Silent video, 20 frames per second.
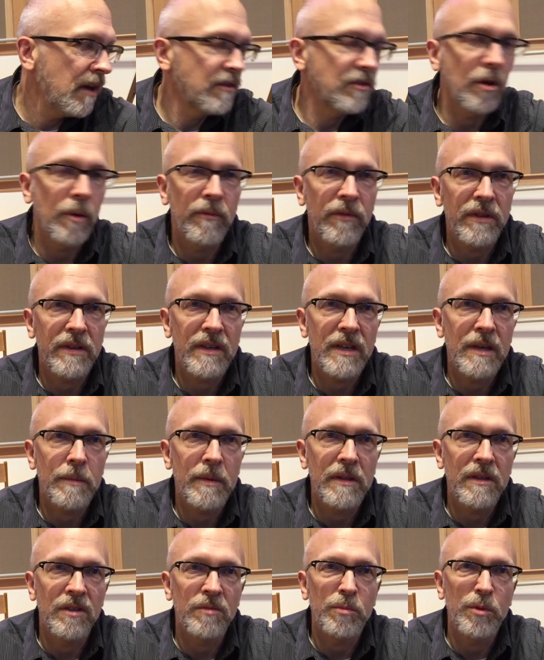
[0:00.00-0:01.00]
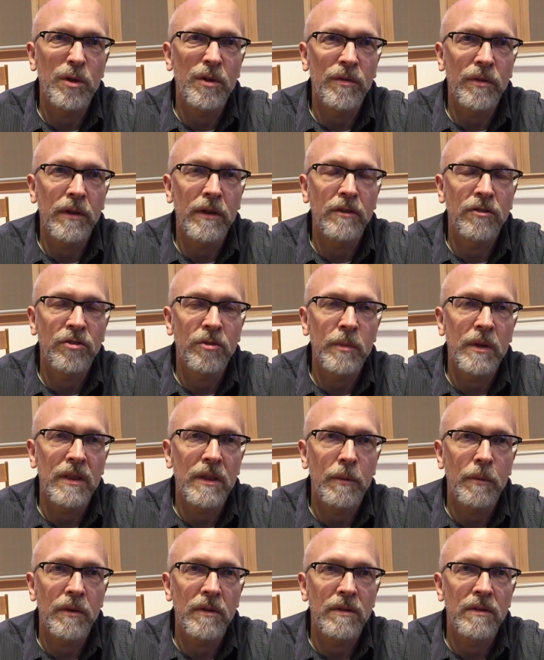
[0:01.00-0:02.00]
us hopefully keeping this beautiful instrument
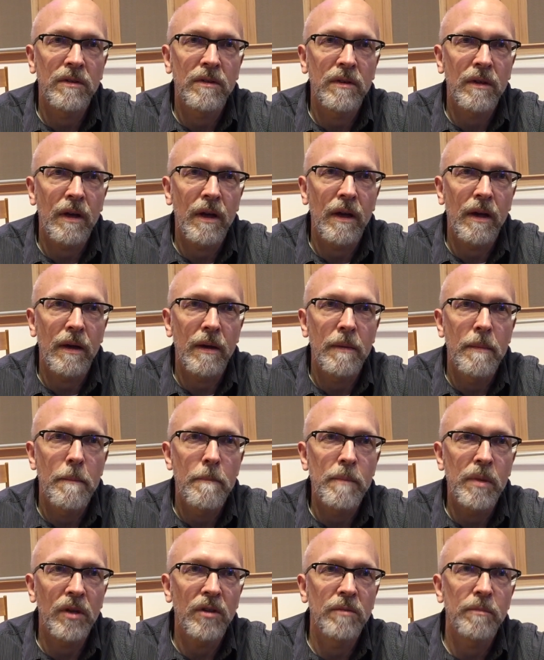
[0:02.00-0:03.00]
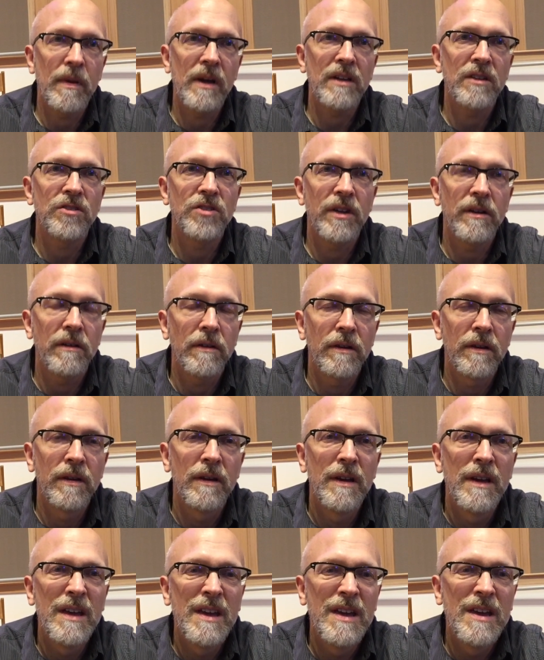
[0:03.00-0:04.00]
that was built by Gerald.
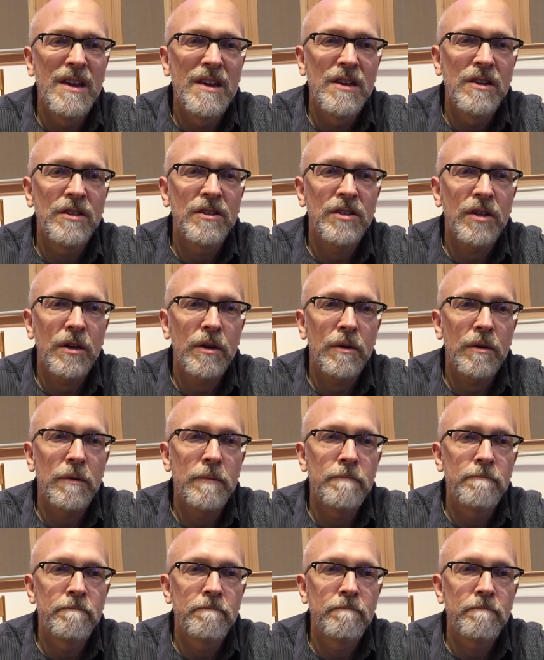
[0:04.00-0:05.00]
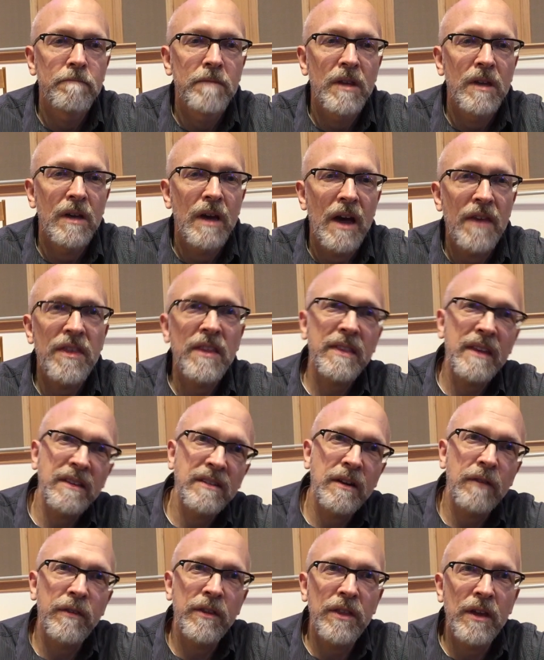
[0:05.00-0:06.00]
So I think that's
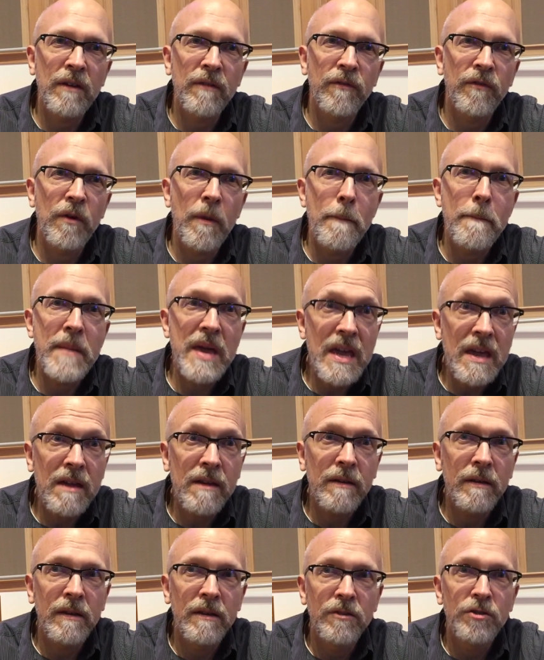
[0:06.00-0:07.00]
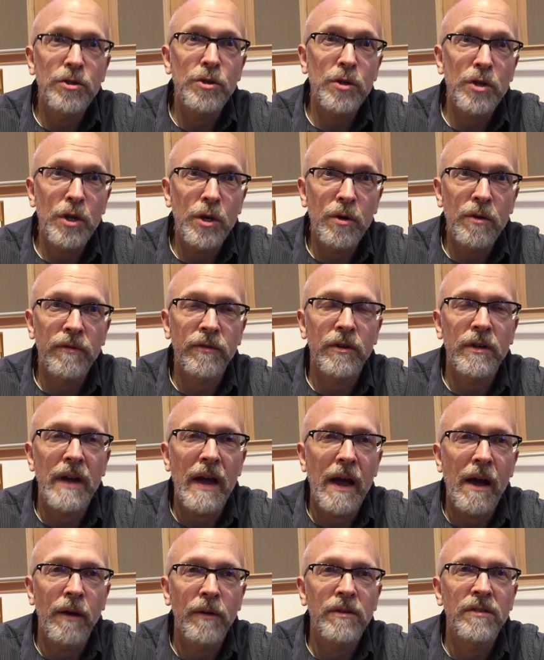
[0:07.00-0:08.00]
everything from me to you for
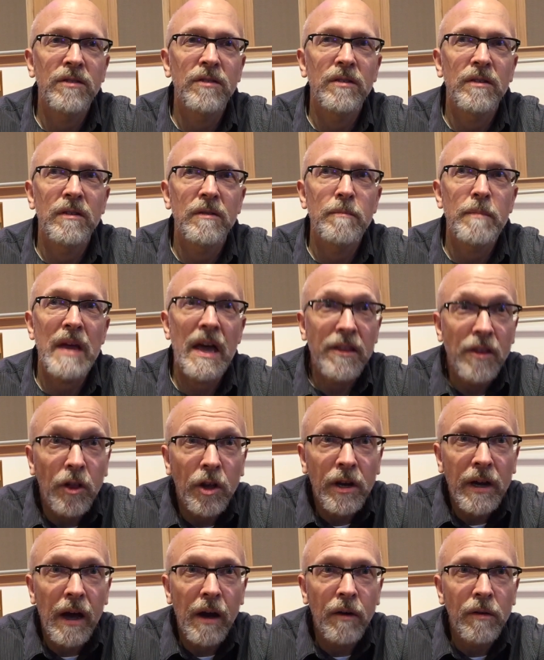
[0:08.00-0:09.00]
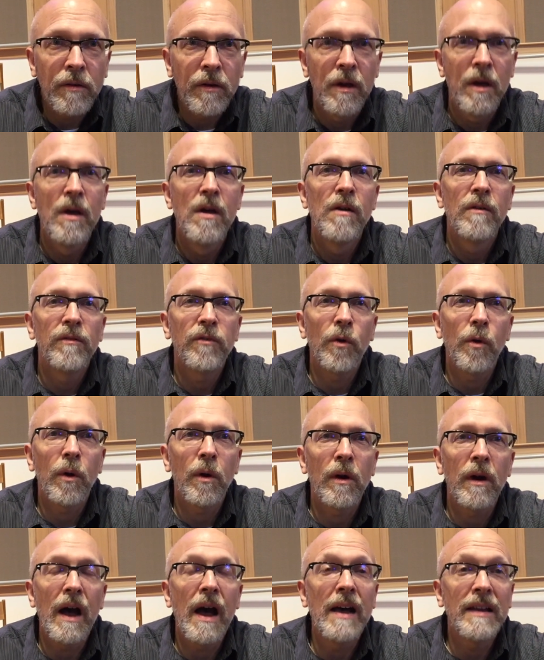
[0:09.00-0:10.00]
now. Be on the lookout
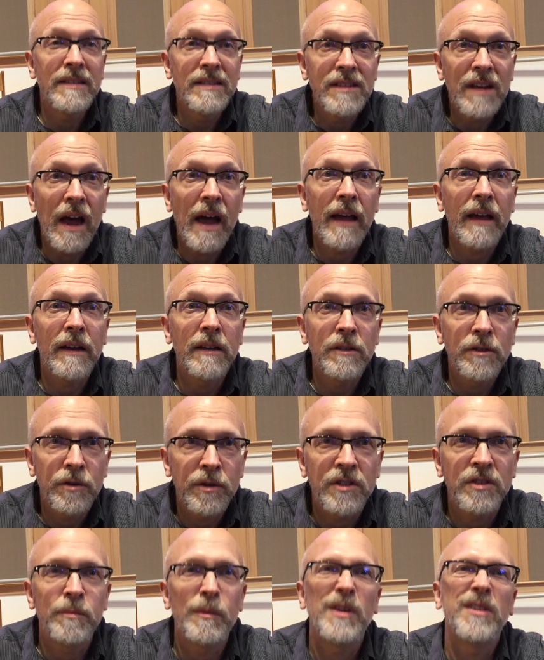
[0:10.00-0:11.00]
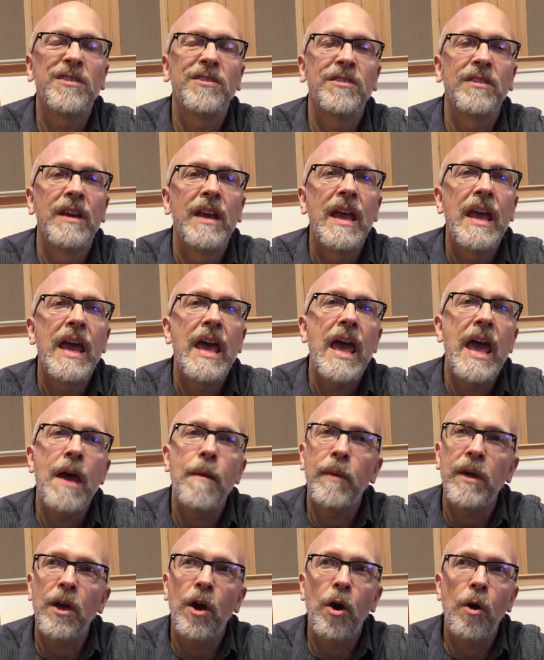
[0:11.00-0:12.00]
for a Zion Christmas, and
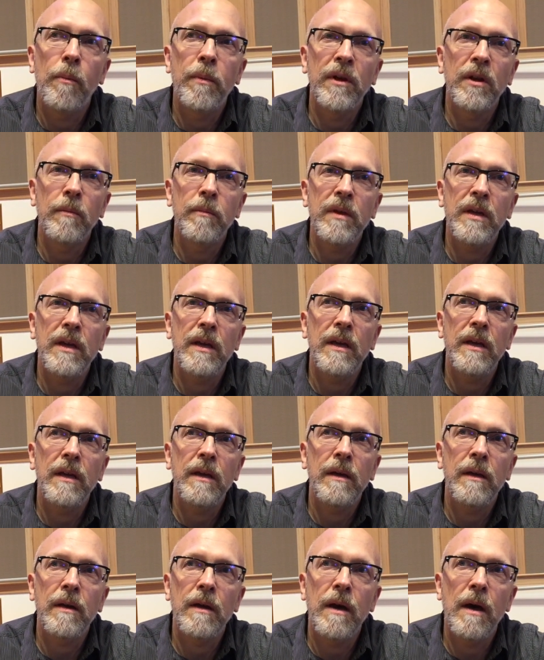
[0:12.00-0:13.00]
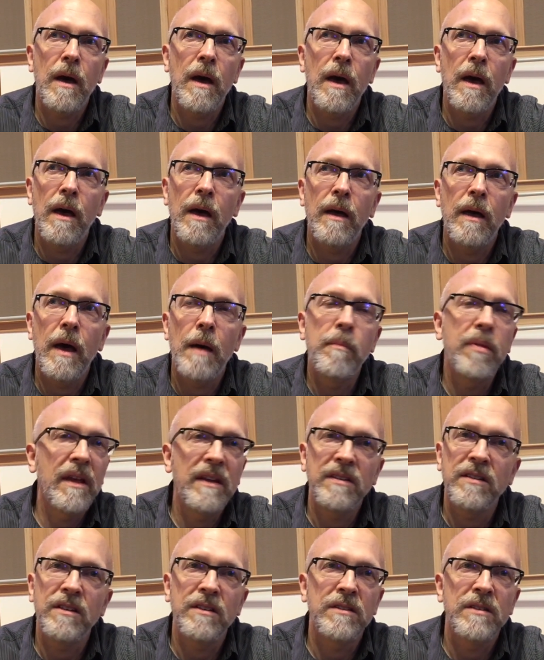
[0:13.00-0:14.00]
we hope it'll be a
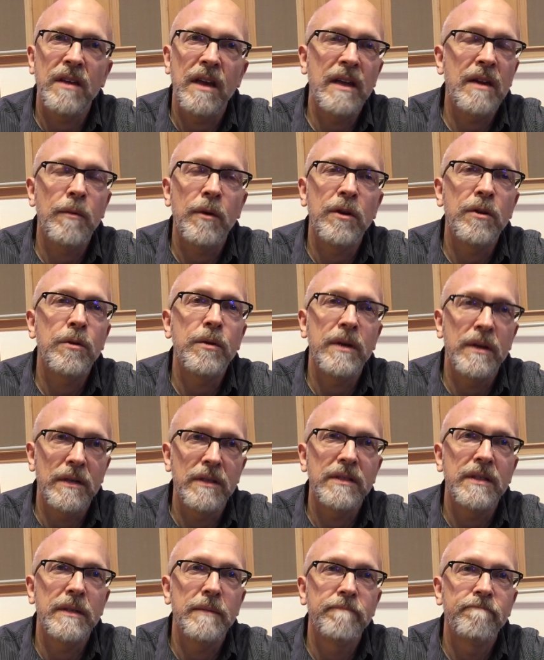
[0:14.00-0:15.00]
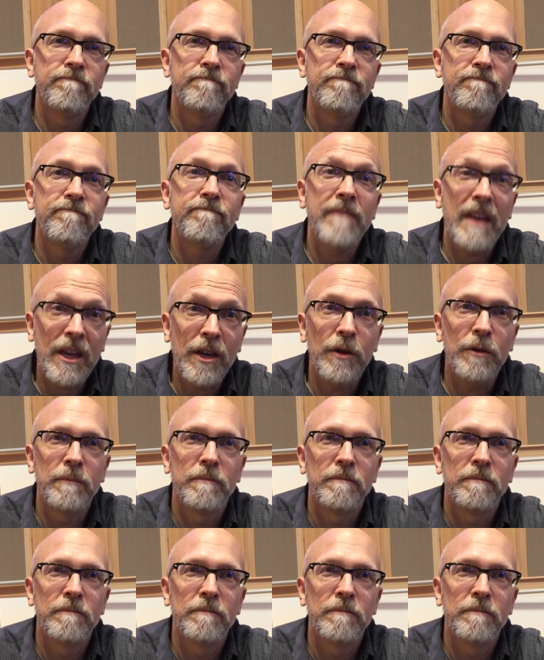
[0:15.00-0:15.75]
blessing to anyone who hears it. Thank you.